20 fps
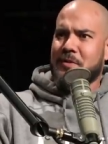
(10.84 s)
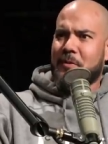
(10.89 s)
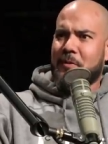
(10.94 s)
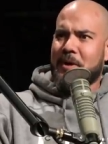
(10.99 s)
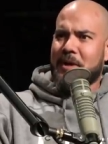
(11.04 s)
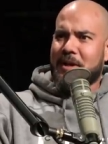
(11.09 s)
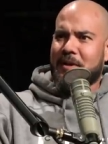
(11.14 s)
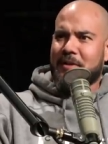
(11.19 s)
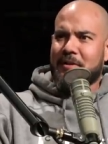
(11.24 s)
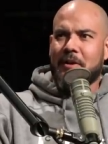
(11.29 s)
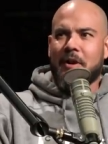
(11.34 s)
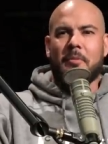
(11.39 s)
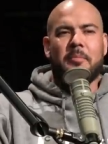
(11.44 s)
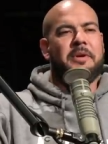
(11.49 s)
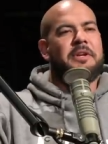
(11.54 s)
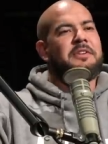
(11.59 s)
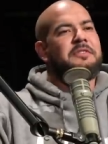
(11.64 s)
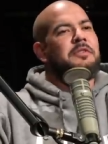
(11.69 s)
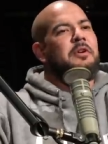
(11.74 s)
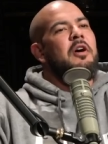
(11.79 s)
a week,
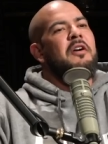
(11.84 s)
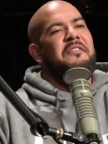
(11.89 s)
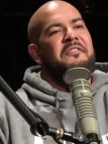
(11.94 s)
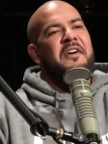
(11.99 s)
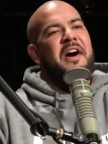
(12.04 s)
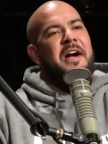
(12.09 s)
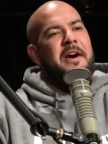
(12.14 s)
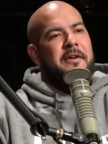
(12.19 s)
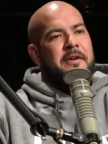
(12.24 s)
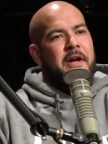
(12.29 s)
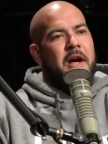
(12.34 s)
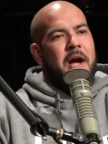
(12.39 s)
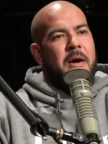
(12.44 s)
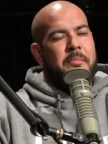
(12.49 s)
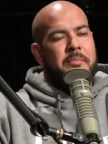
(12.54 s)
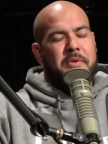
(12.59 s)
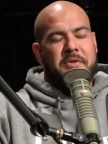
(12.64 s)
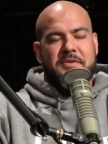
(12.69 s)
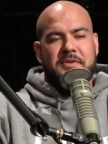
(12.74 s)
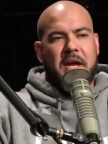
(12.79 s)
because they're all fired
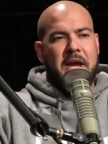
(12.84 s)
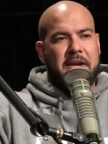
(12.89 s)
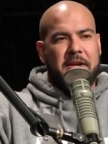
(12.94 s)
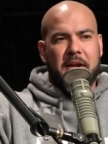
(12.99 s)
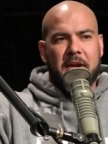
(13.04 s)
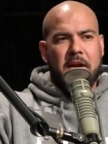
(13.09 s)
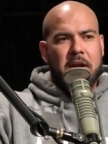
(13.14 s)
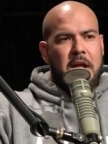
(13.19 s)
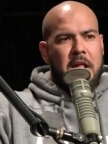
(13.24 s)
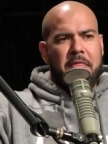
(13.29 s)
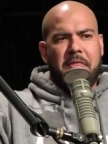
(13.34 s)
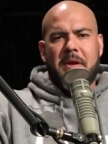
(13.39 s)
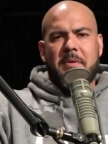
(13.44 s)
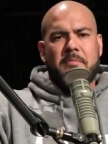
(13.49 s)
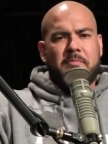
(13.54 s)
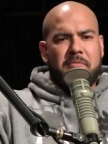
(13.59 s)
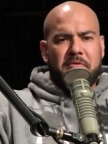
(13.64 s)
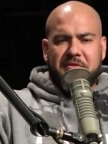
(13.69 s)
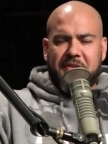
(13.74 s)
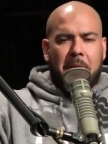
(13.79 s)
up. It's like
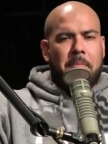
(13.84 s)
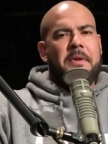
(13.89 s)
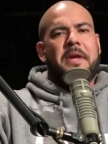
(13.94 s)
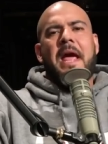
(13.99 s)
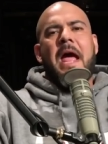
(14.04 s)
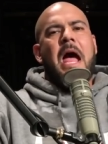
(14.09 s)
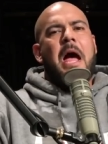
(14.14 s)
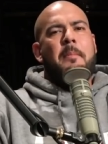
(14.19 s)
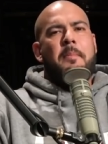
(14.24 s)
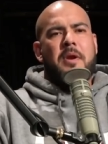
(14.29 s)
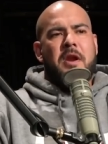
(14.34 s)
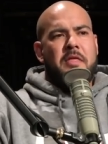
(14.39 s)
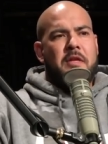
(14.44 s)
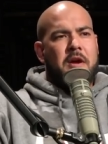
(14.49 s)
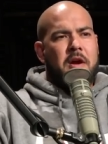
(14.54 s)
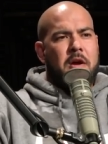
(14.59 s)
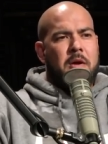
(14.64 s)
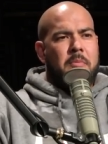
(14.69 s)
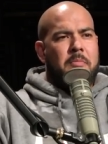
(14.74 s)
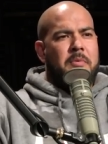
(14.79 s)
something happened.
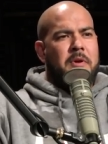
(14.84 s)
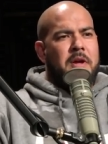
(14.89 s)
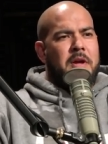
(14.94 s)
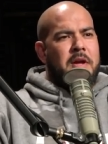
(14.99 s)
All in,